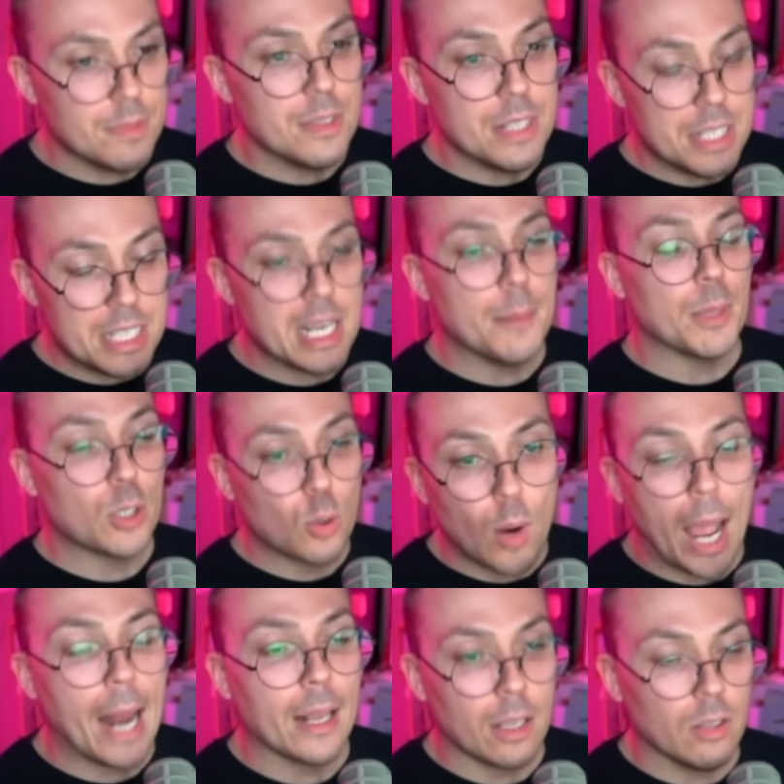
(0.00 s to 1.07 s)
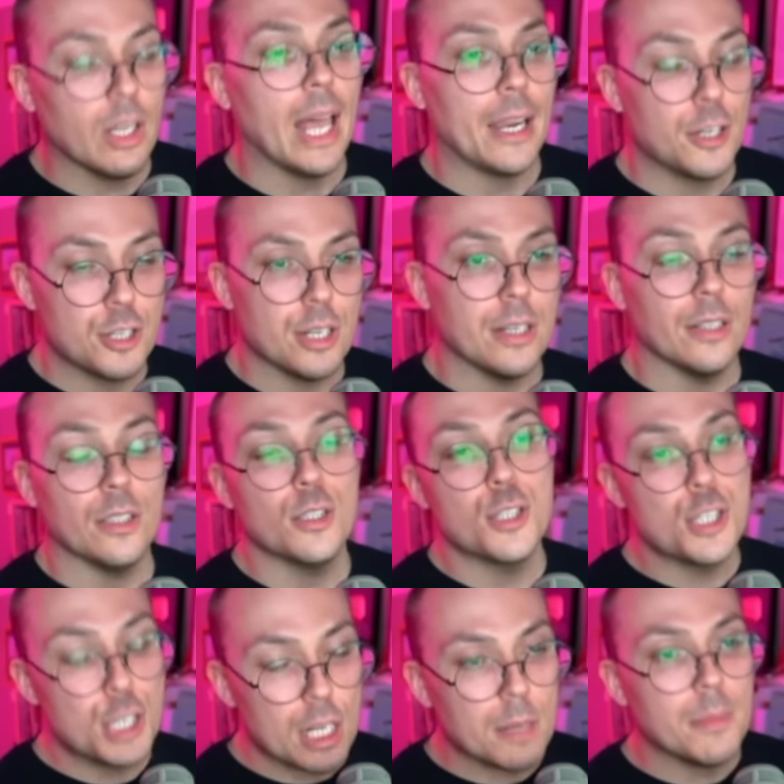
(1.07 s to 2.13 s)
democratic election, a
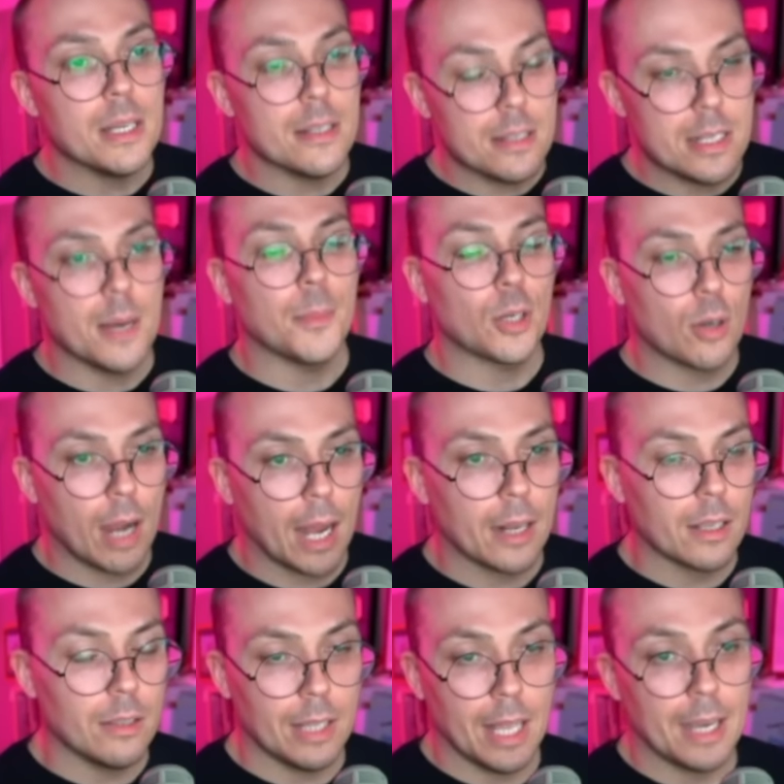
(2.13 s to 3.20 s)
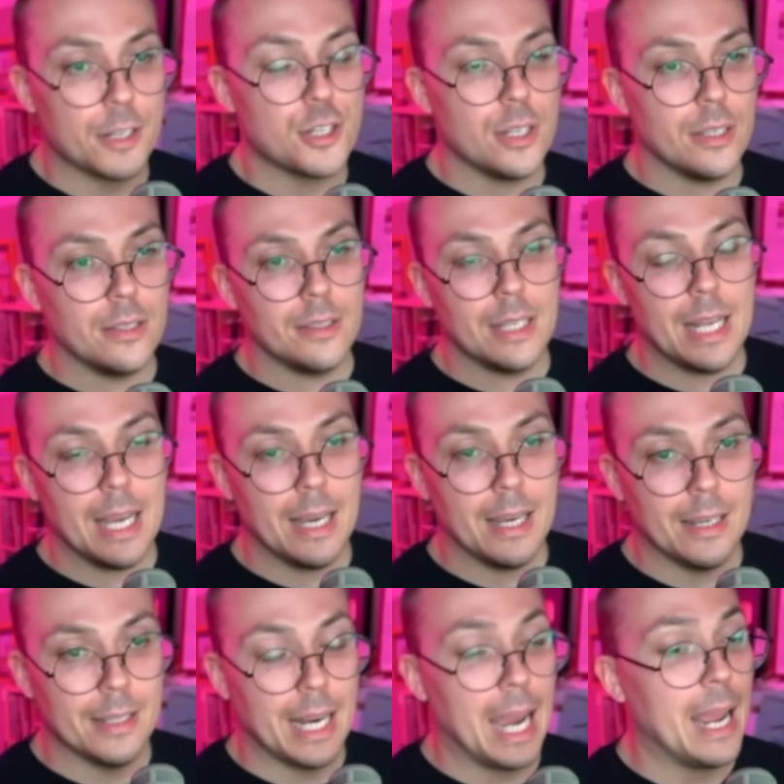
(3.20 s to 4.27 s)
legitimate democratic election.
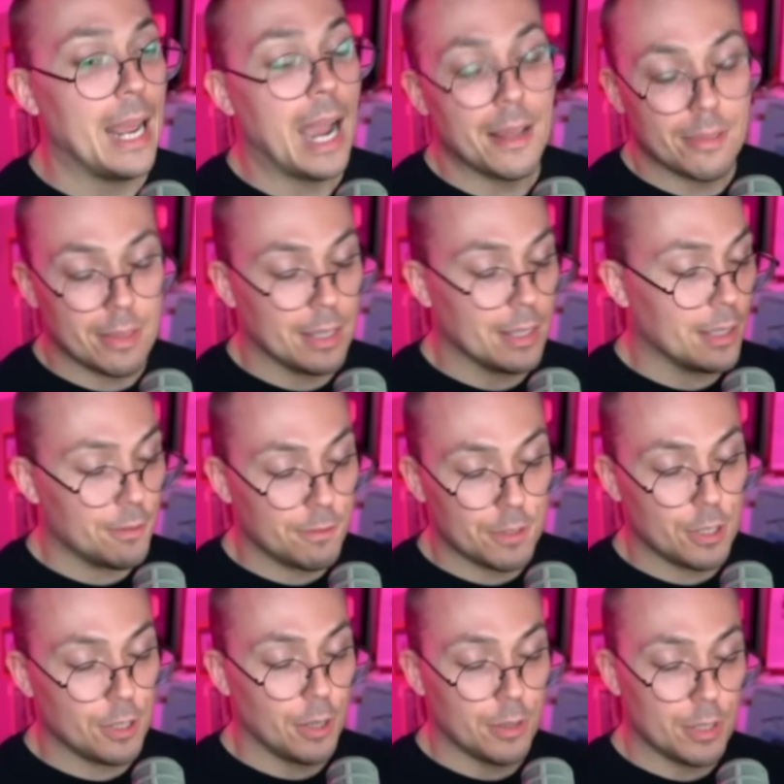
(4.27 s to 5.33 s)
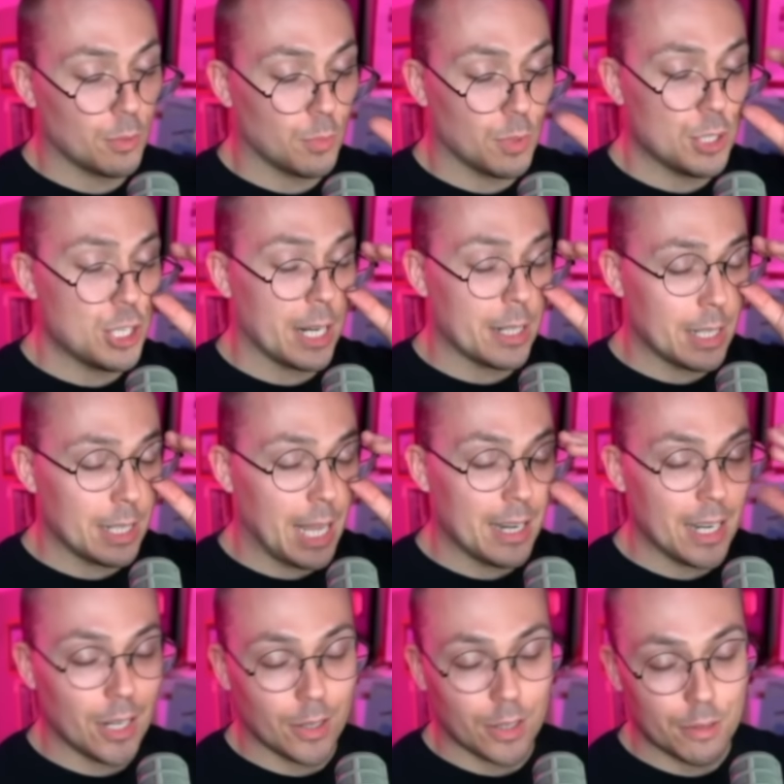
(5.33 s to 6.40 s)
I think if, you know, you're rejecting that
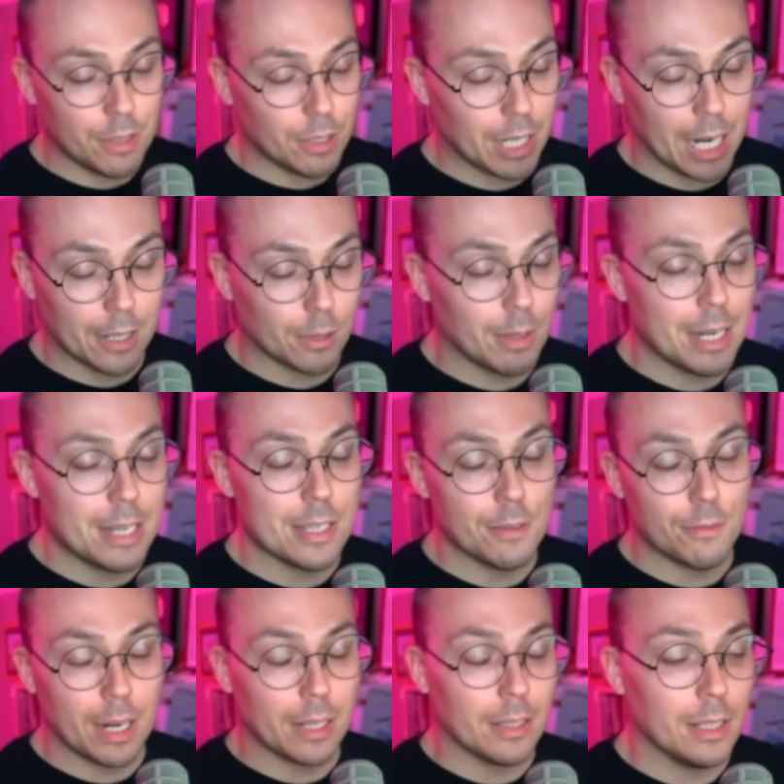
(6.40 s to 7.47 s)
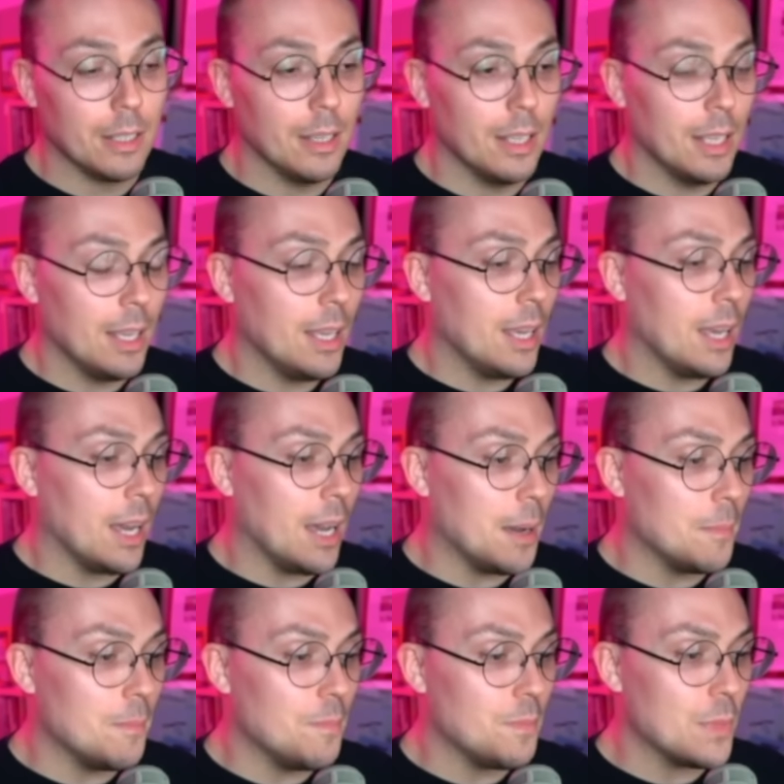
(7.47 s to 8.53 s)
narrative, you're kind of crazy, frankly.
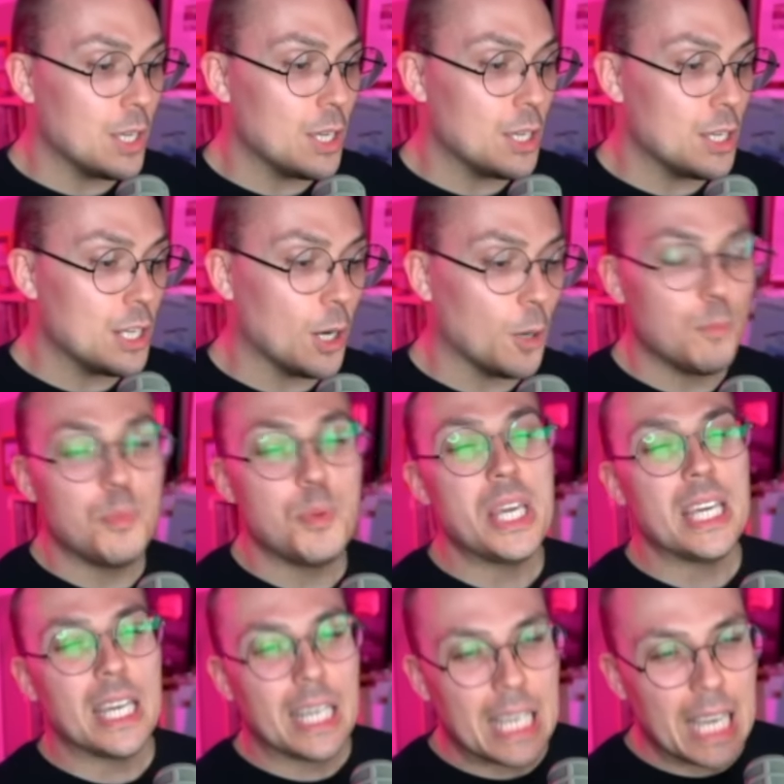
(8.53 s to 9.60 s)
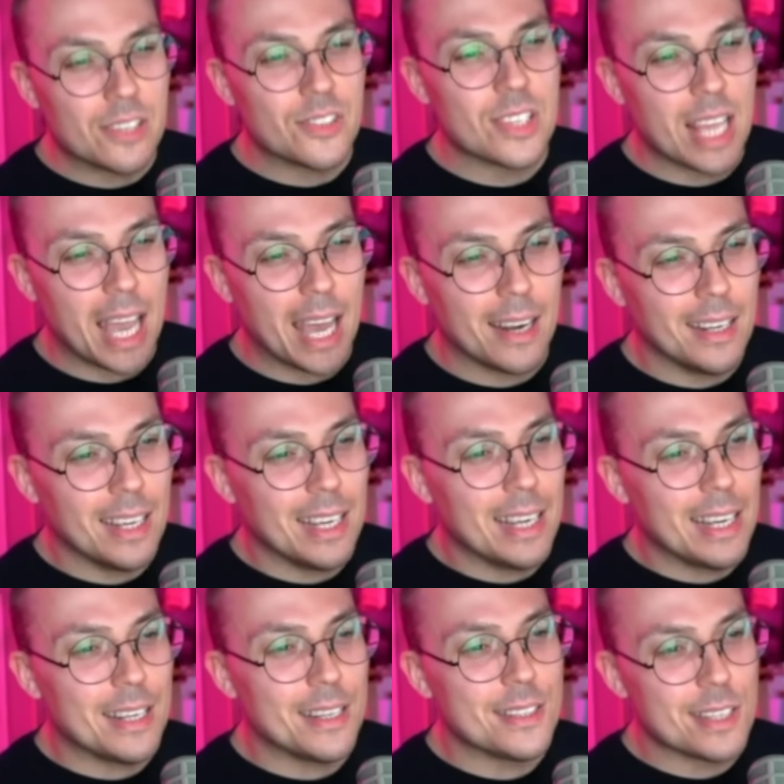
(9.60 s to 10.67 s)
You know, being against that
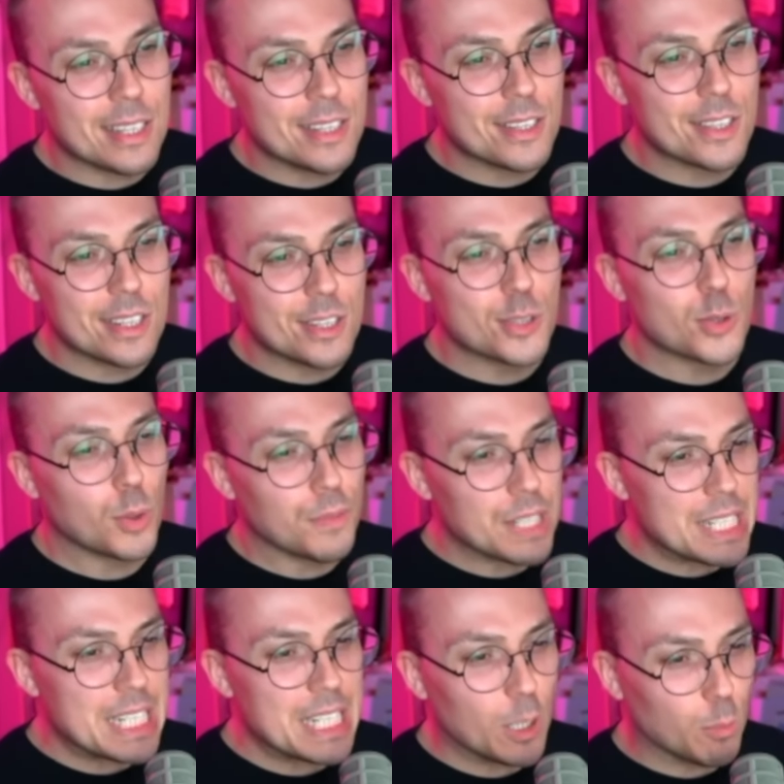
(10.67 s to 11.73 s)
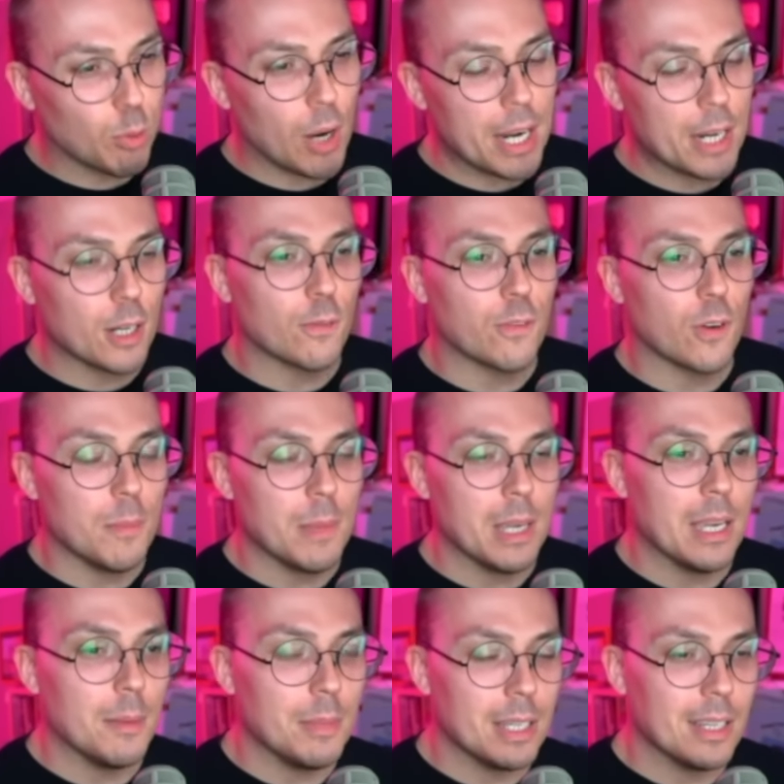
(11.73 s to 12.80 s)
is sort of a deal breaker for
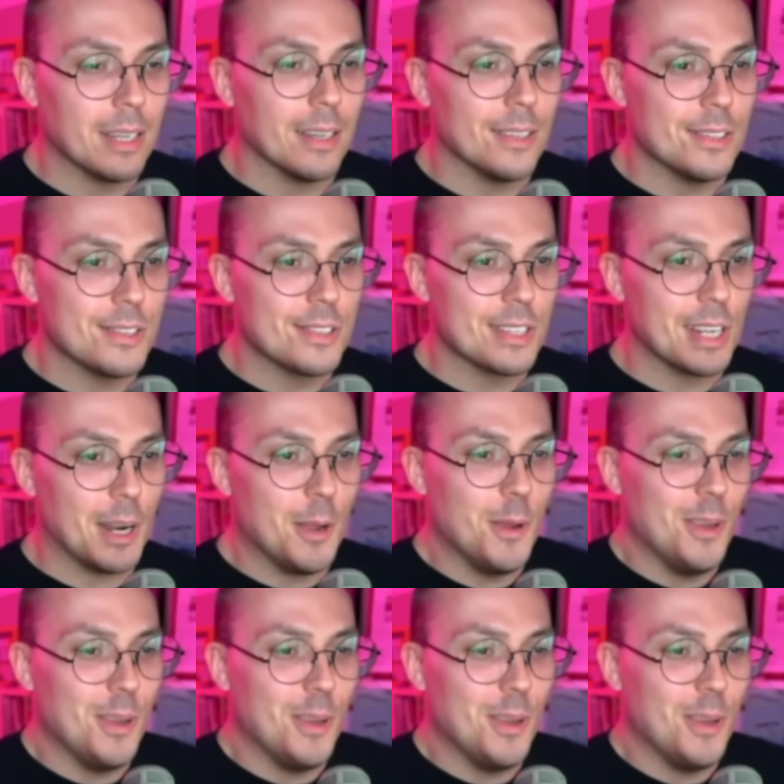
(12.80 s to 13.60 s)
me because, you know,